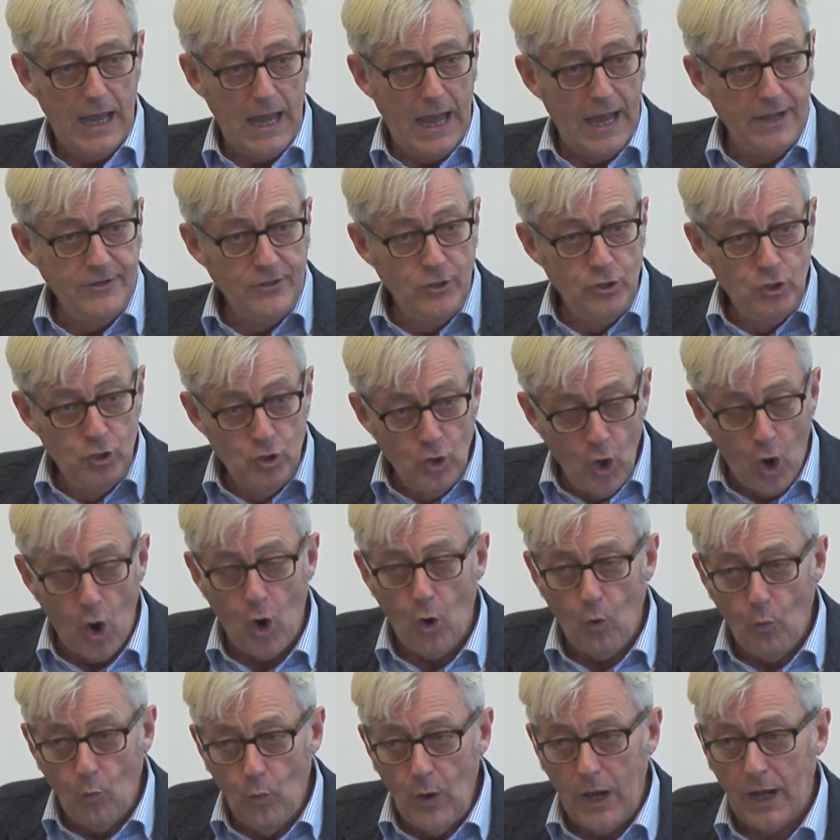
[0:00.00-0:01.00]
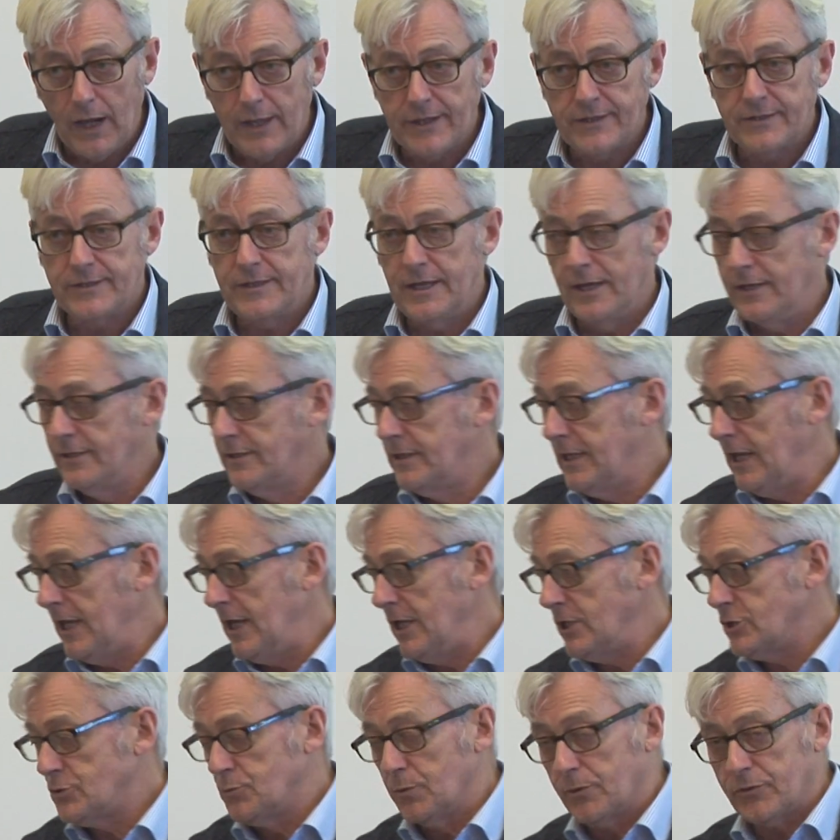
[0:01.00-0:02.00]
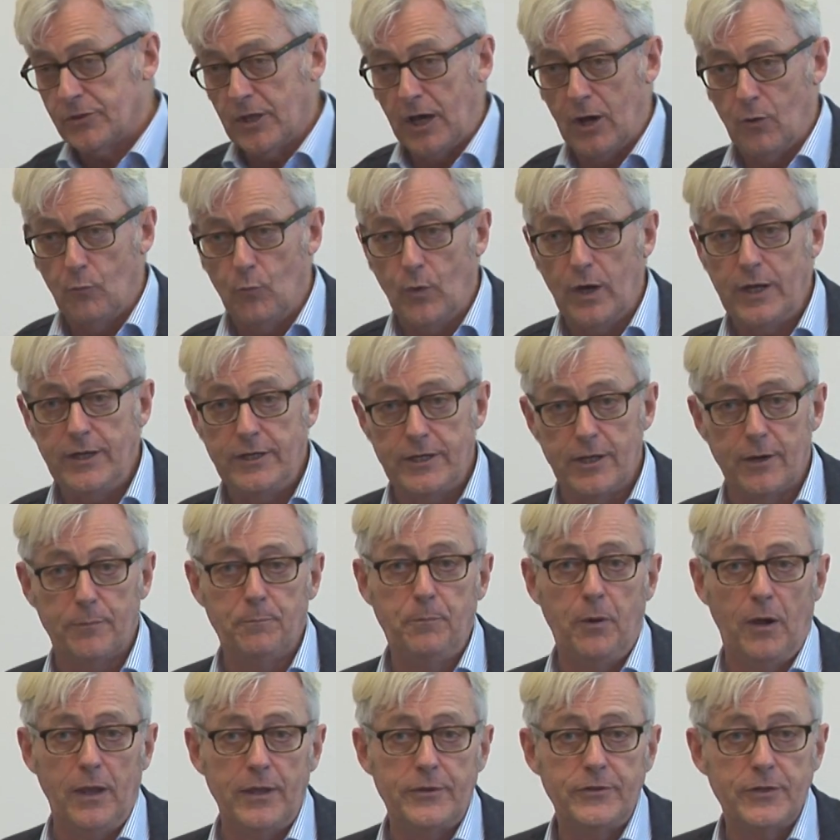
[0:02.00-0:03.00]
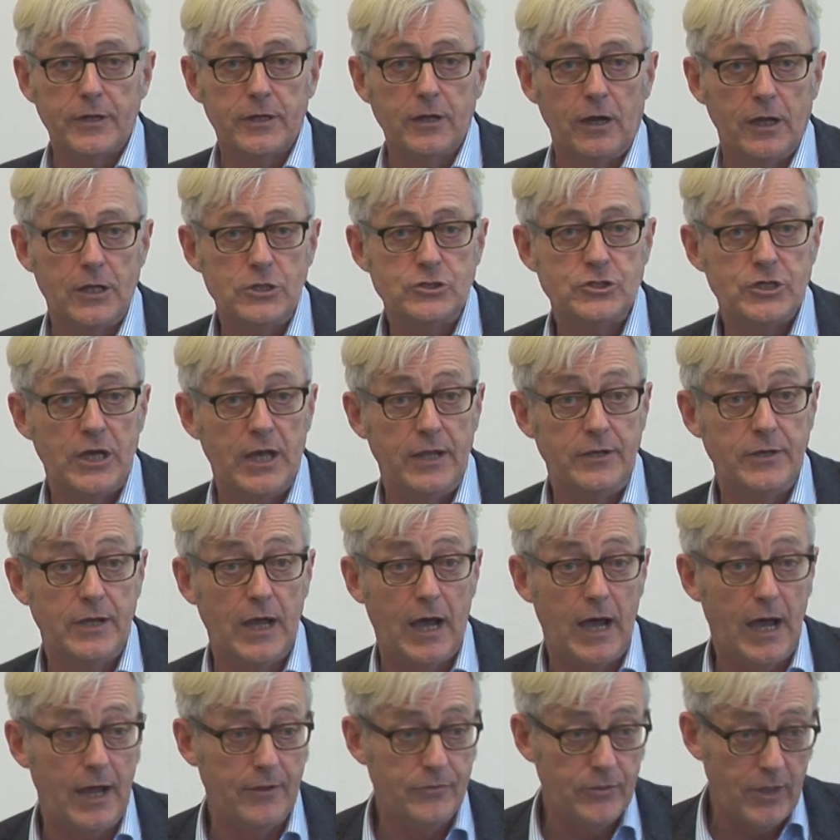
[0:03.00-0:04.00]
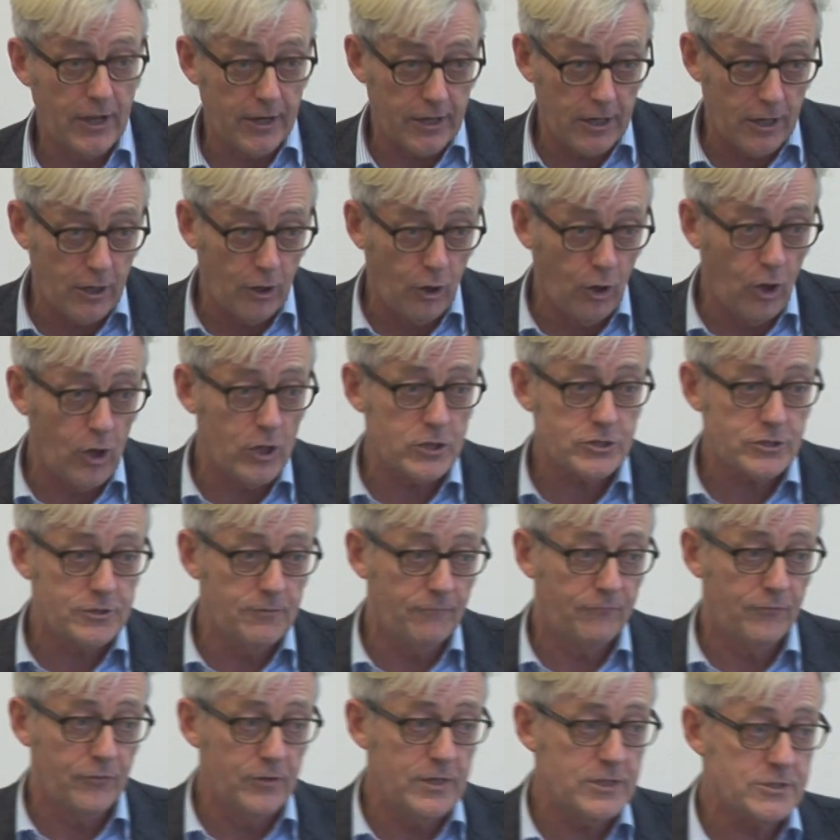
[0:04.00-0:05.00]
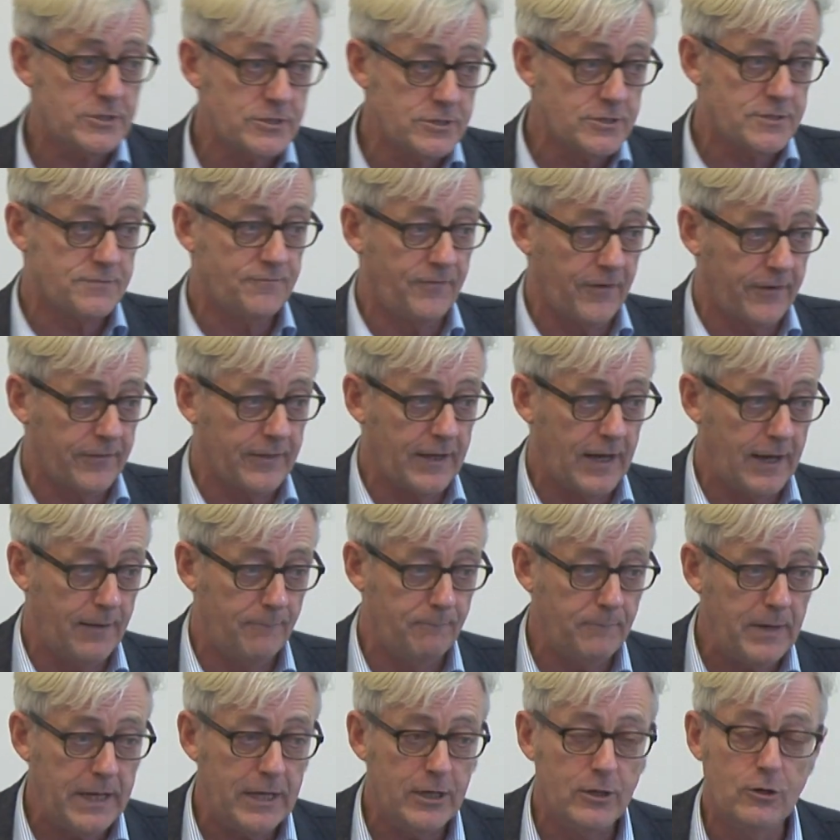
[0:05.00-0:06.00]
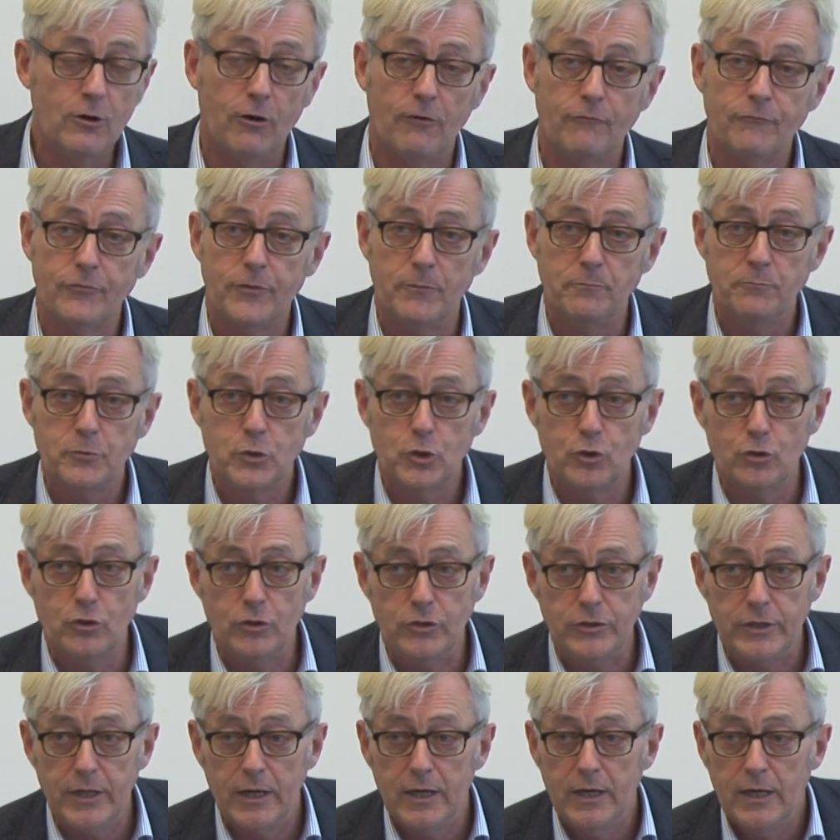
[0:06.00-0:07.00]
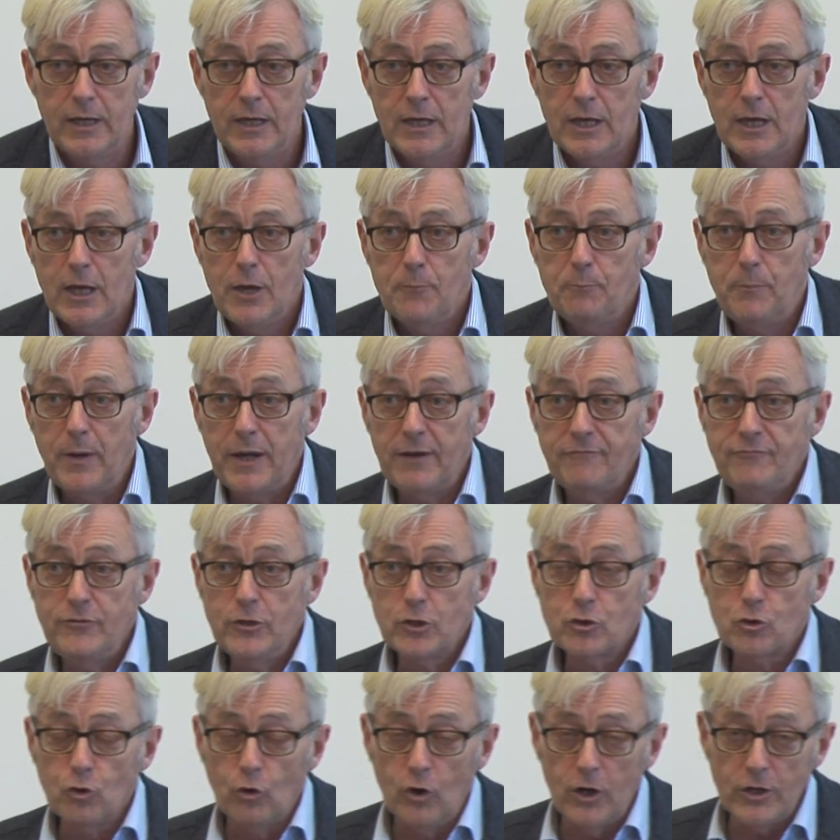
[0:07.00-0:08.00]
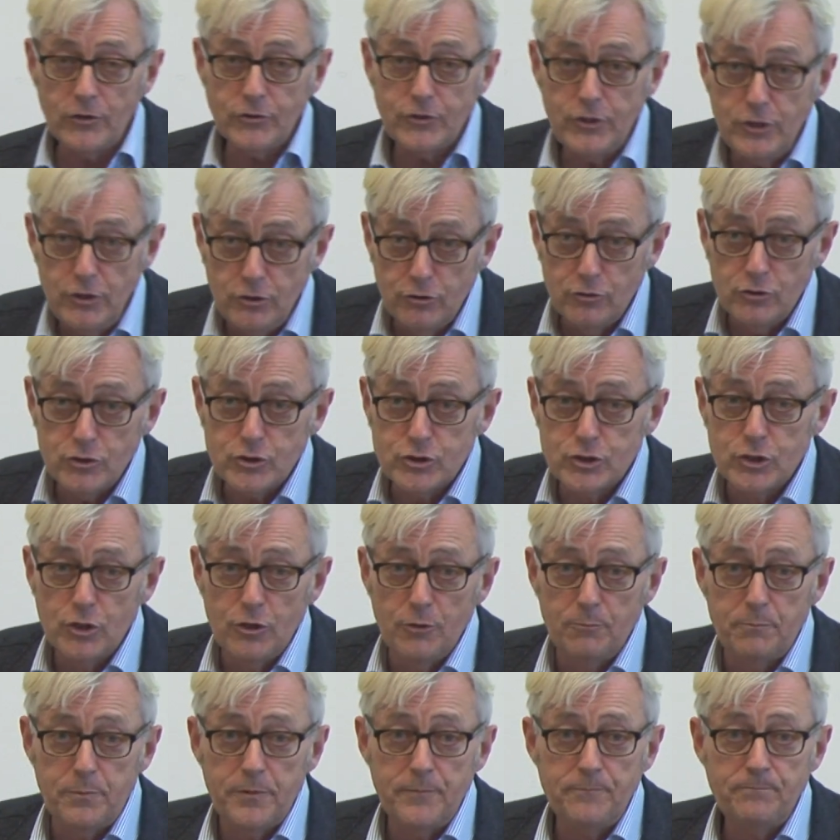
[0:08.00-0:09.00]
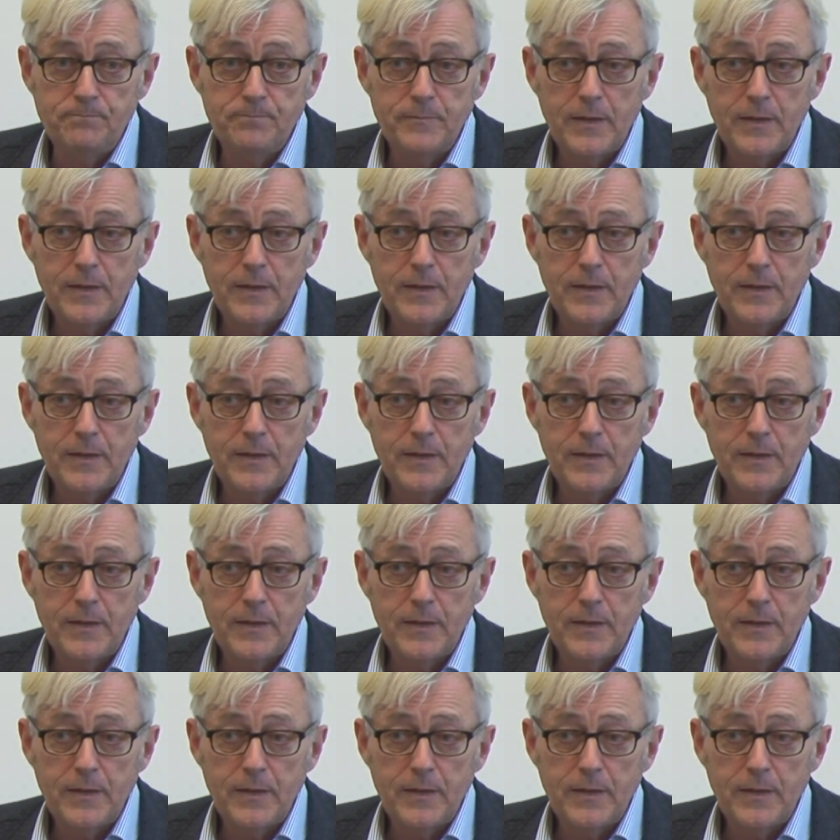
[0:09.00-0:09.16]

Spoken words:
and not willing to engage with that wider political agenda, and there are lots of reasons for that, many of them good. But if you go onto YouTube